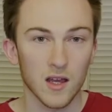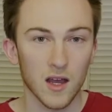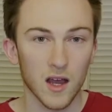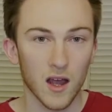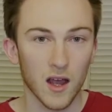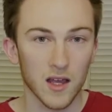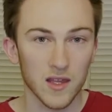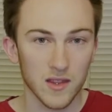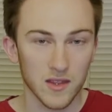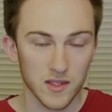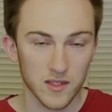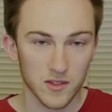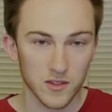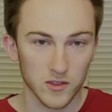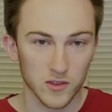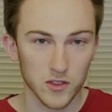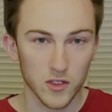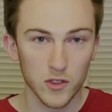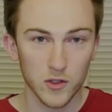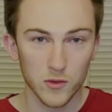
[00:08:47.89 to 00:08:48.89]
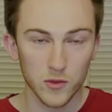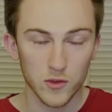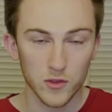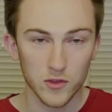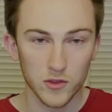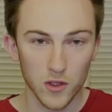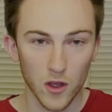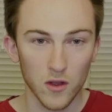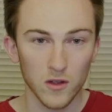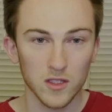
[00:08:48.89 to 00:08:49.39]
I think they're 2
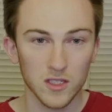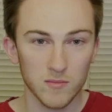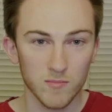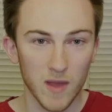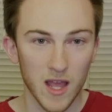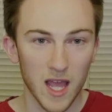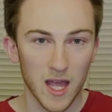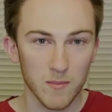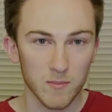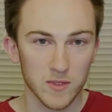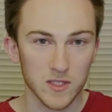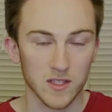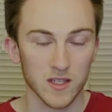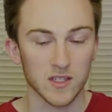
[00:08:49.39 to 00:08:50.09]
solid maps.